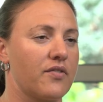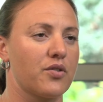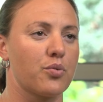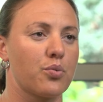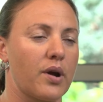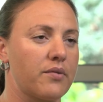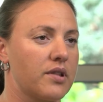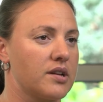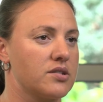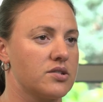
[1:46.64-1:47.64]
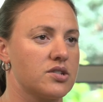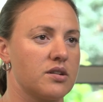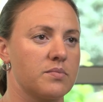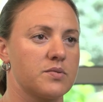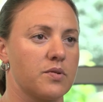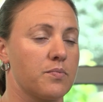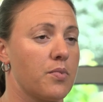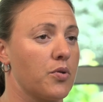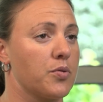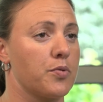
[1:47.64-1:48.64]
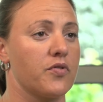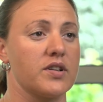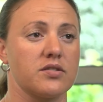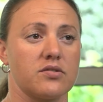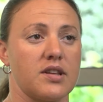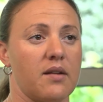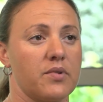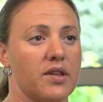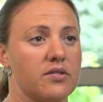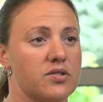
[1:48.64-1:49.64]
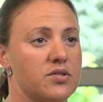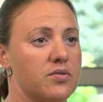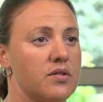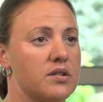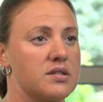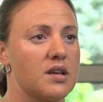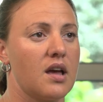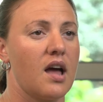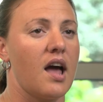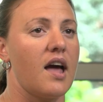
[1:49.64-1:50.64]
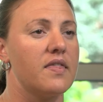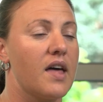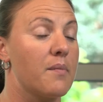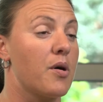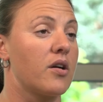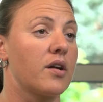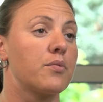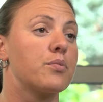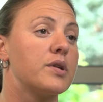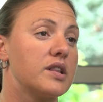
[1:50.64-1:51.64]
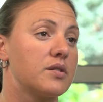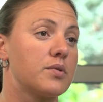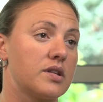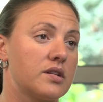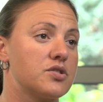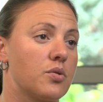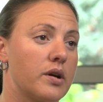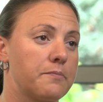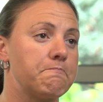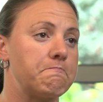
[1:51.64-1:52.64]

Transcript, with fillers: have great relationships with both the professors and with other students. And that part I really, really enjoy.